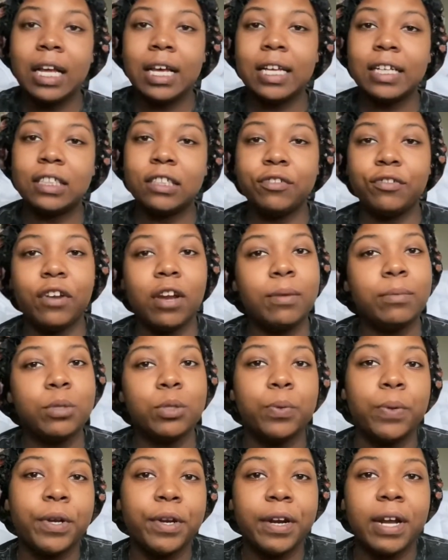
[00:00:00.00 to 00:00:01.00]
Instagram,
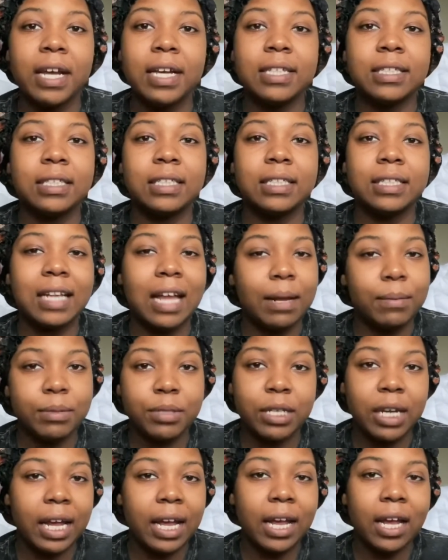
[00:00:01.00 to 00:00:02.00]
Twitter, and
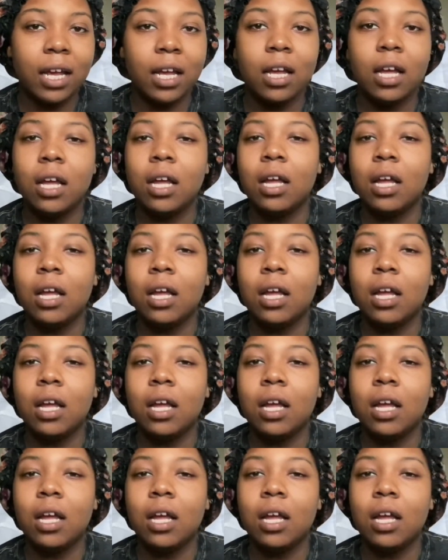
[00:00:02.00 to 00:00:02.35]
Snapchat.